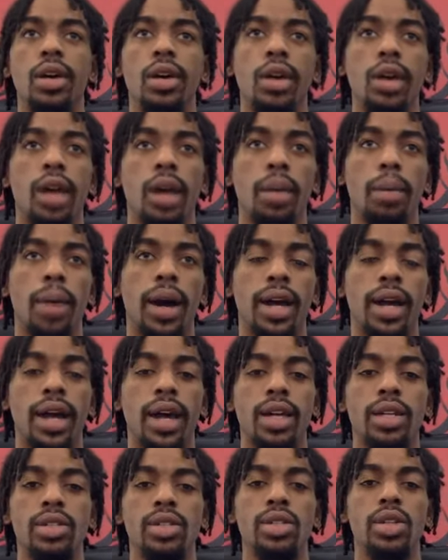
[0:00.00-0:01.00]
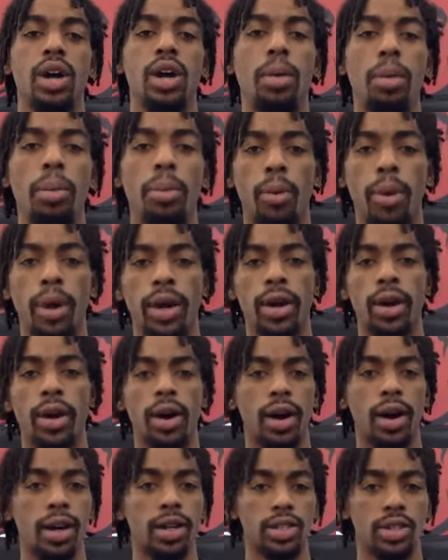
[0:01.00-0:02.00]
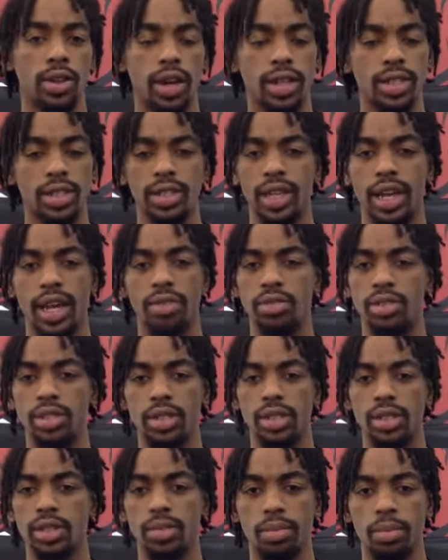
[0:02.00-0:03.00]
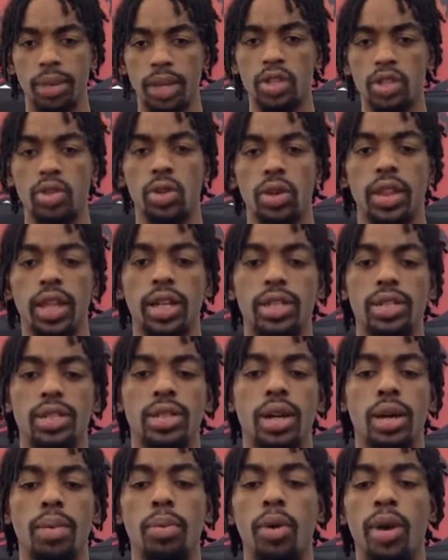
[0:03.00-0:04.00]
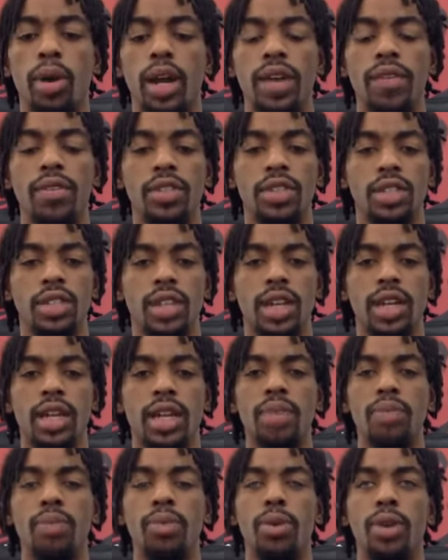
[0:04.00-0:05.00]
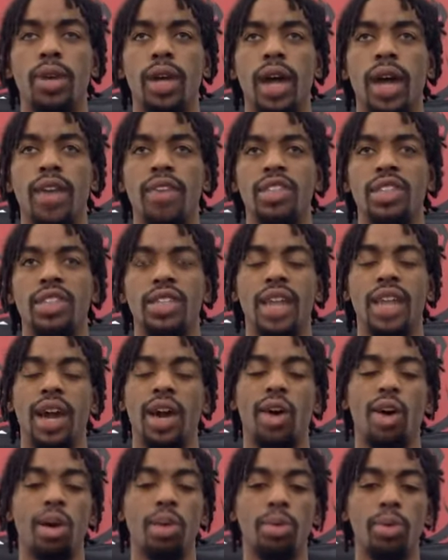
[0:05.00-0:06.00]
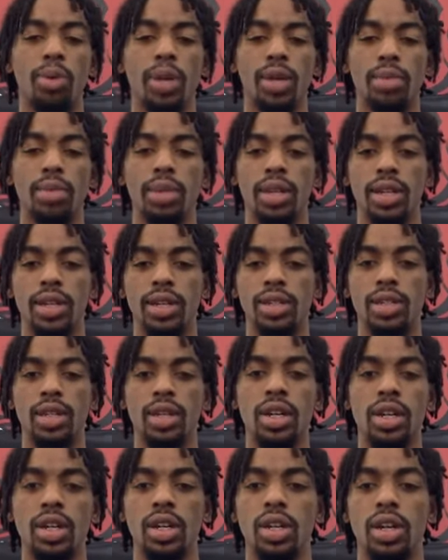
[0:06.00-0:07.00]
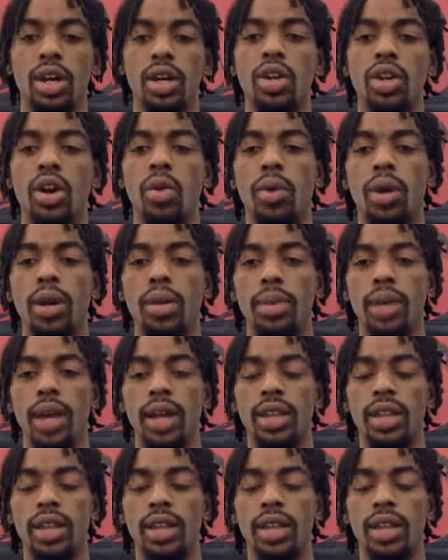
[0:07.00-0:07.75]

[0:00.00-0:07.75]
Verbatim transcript: In my case, you know, I'm a point guard, so I just have to make sure that's a point of emphasis I keep on. Obviously, not harp on it because you know, you don't want to be out there